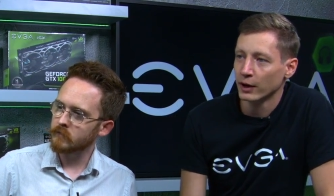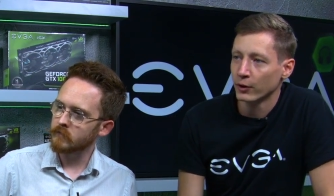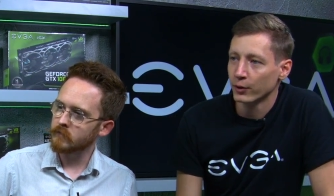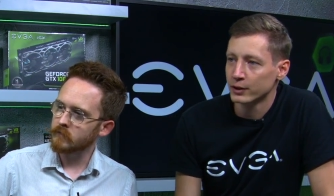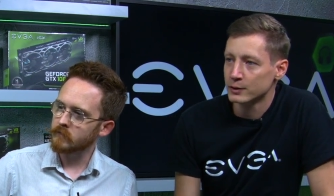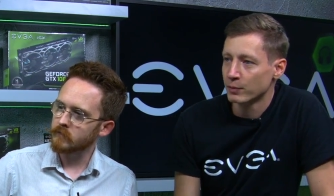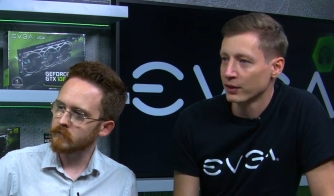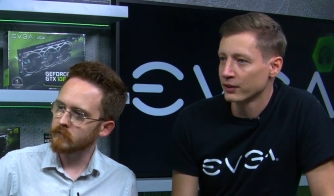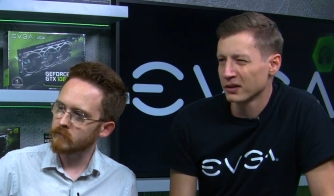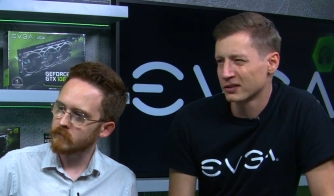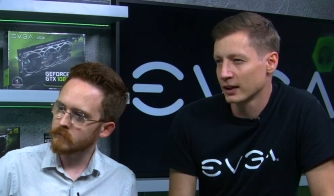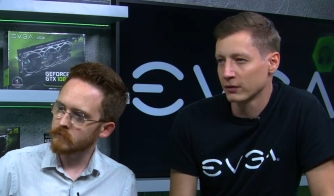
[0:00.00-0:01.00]
Speaker 1: megahertz, but
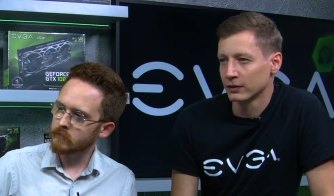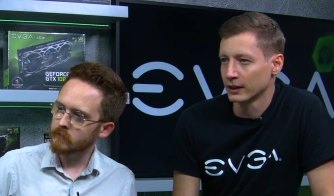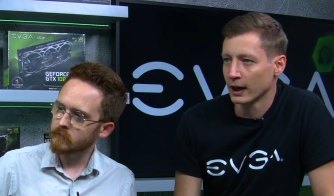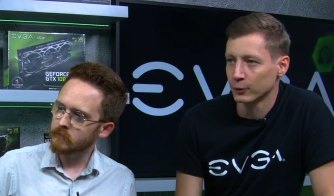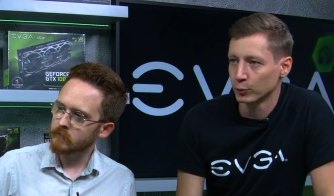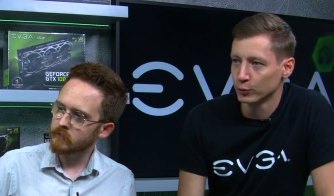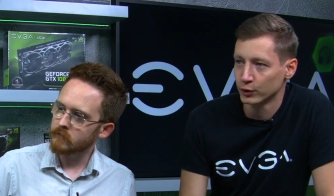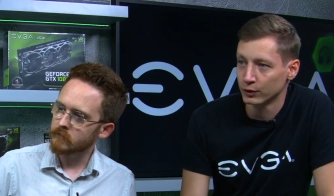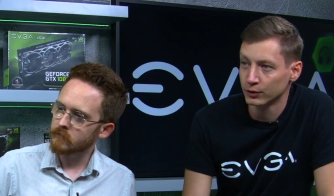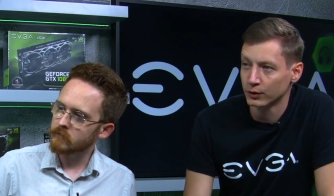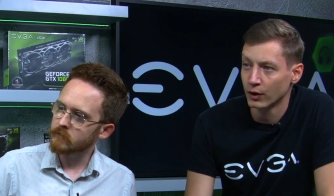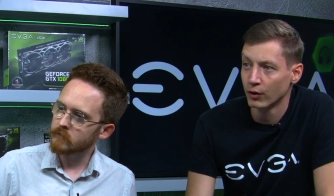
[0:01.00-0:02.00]
there's definitely headroom to,
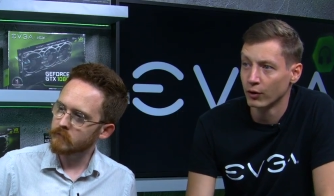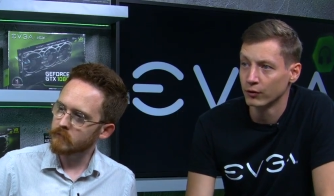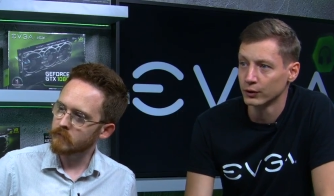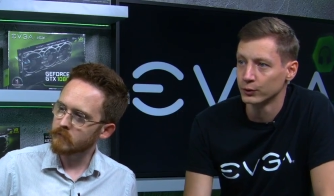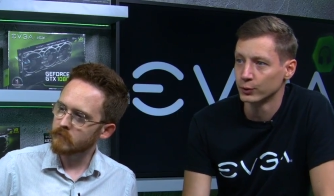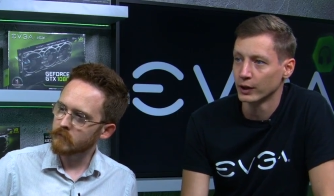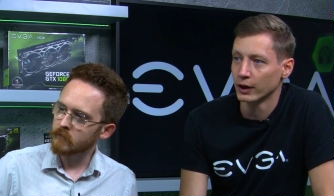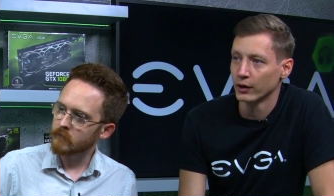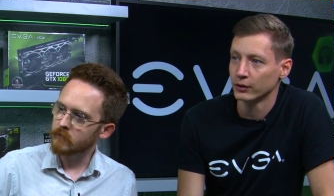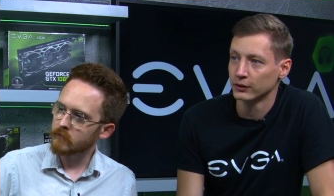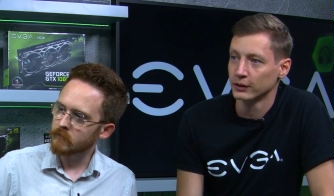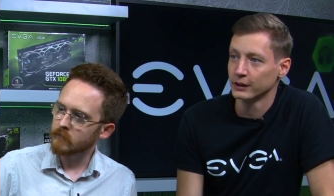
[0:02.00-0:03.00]
to go over 2
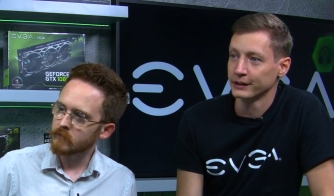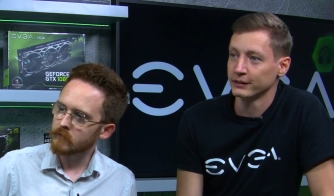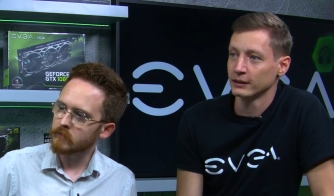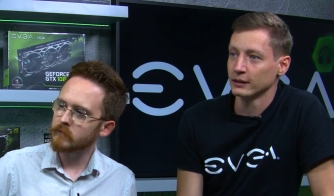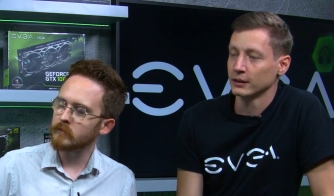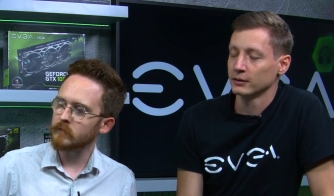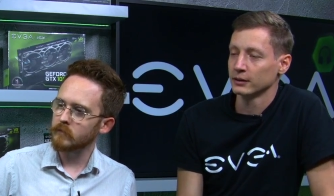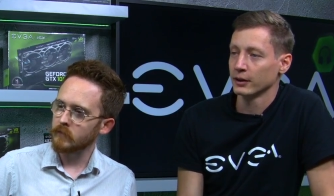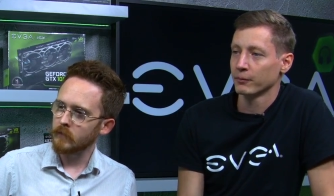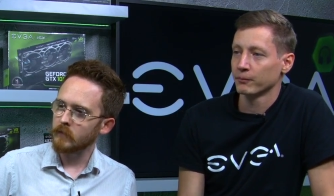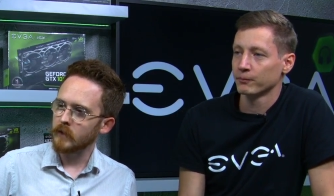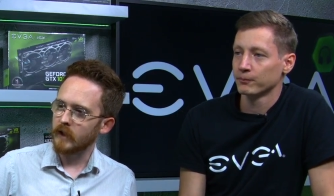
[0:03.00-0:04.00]
gigahertz here easily.
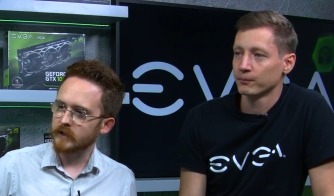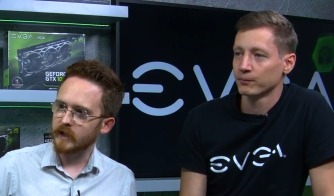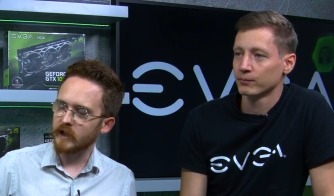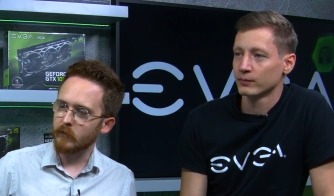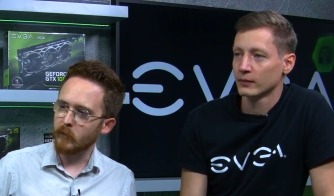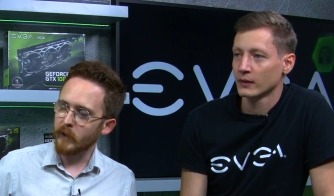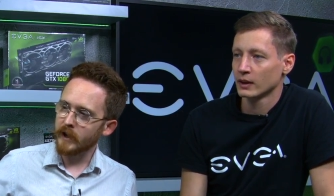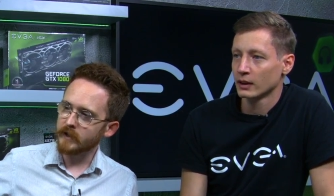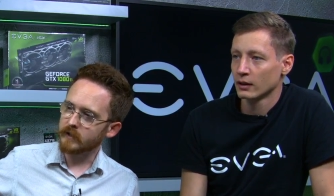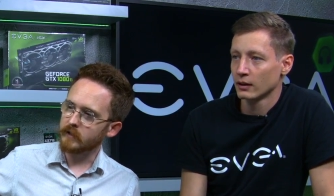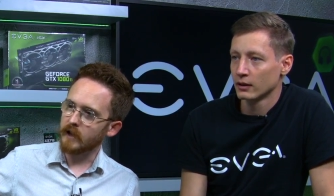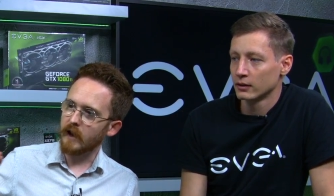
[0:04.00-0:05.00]
Yeah. It's getting an
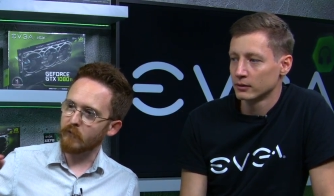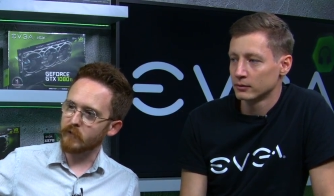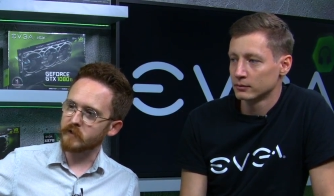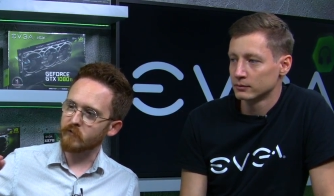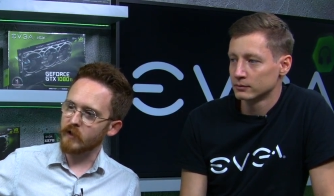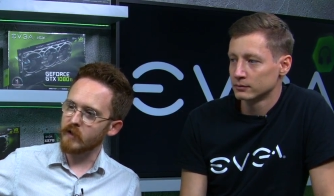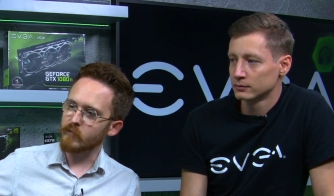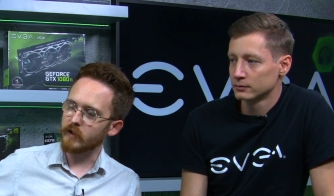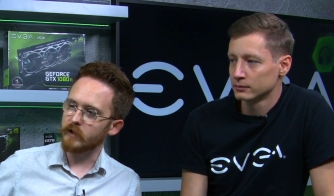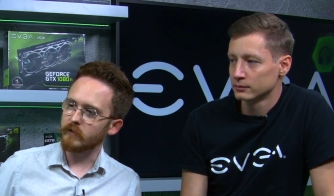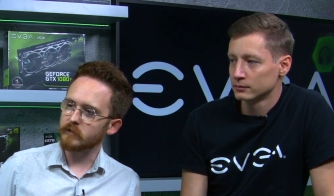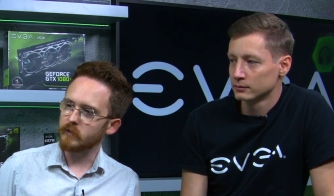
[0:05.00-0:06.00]
amazing
Speaker 2: average frame
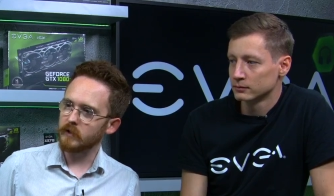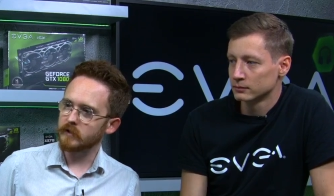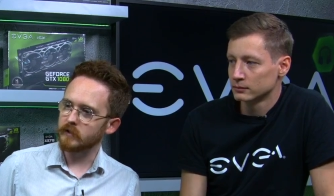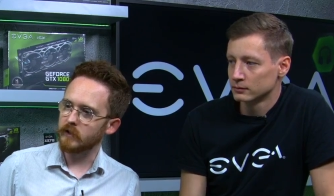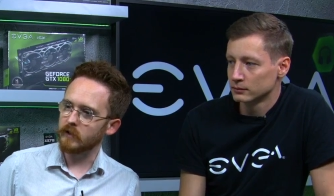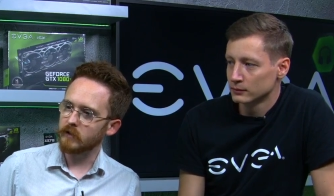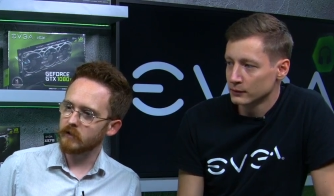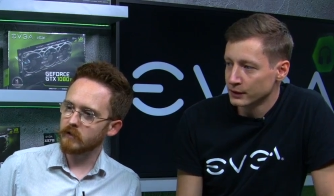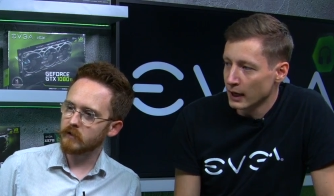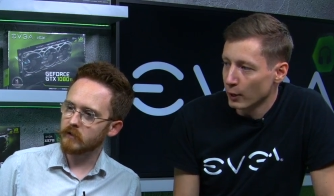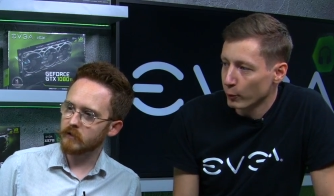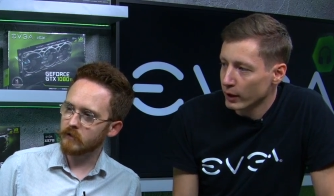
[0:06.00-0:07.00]
rate there as well, isn't it?
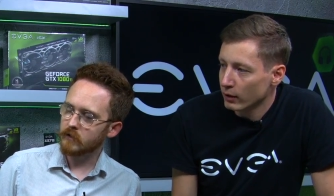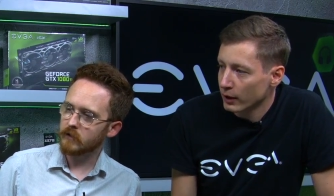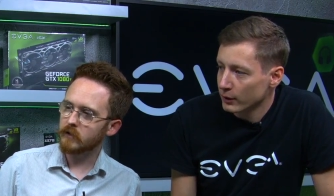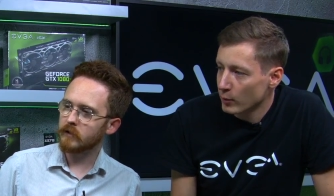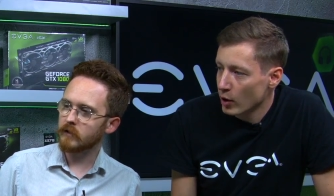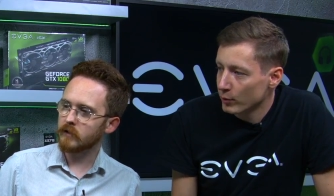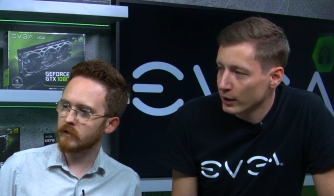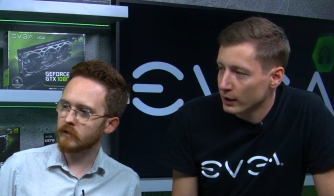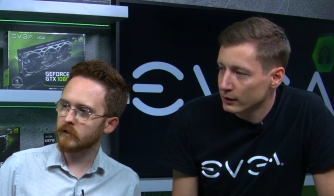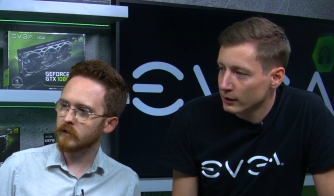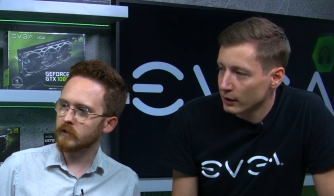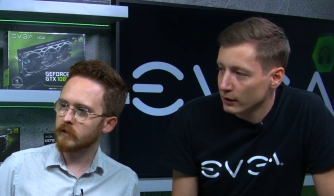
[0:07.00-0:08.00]
Speaker 1: Yeah, we are at the moment
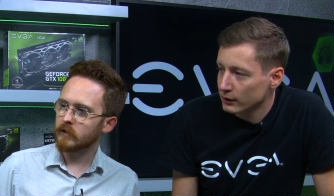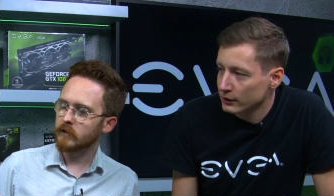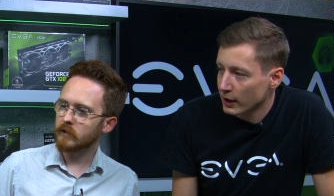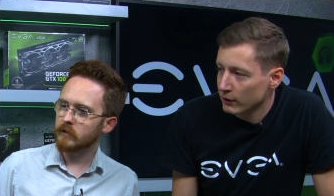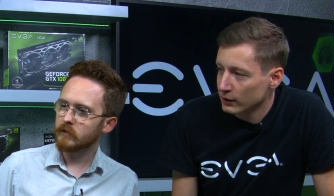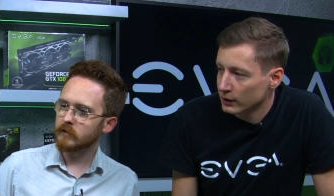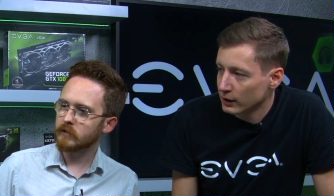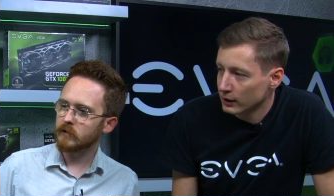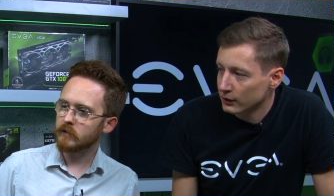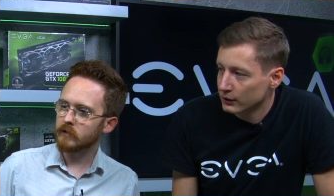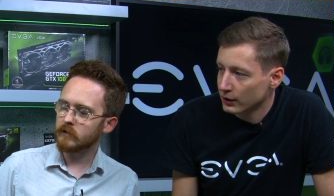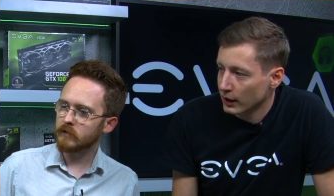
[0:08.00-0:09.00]
at uh,
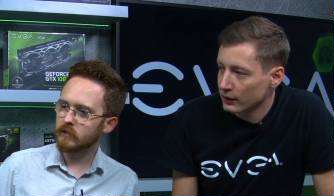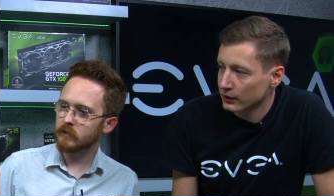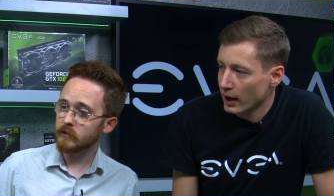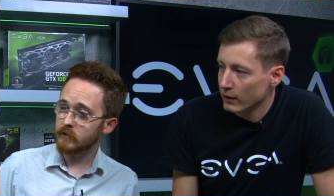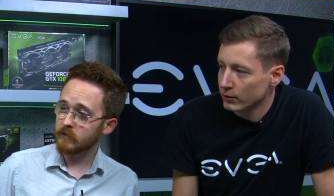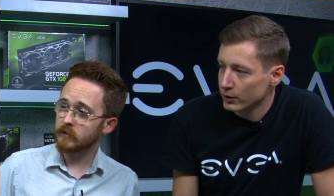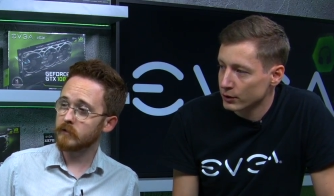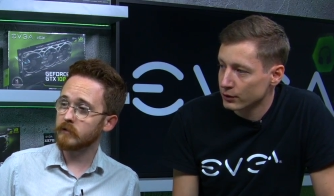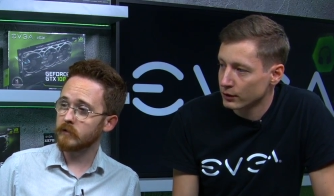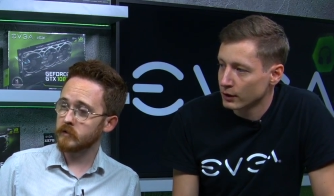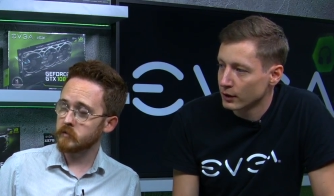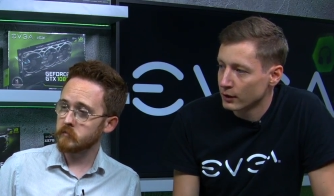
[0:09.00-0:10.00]
76
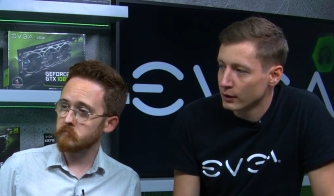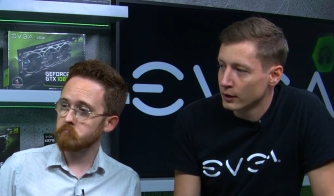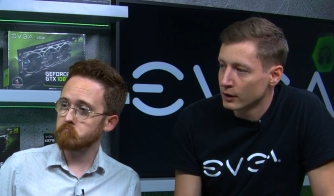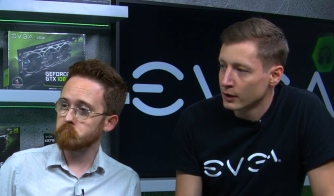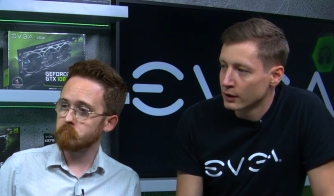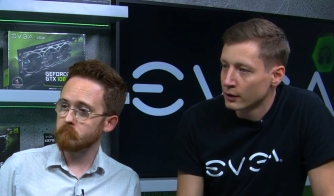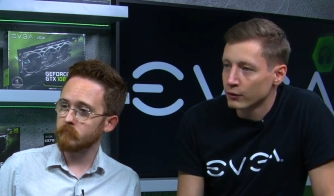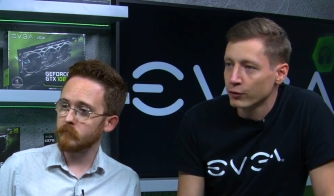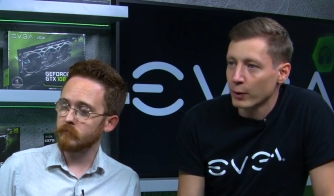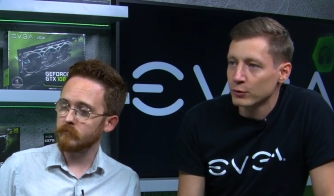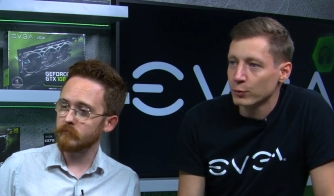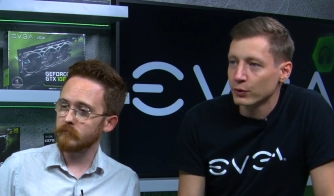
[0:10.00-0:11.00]
average
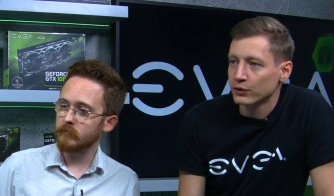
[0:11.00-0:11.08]
frames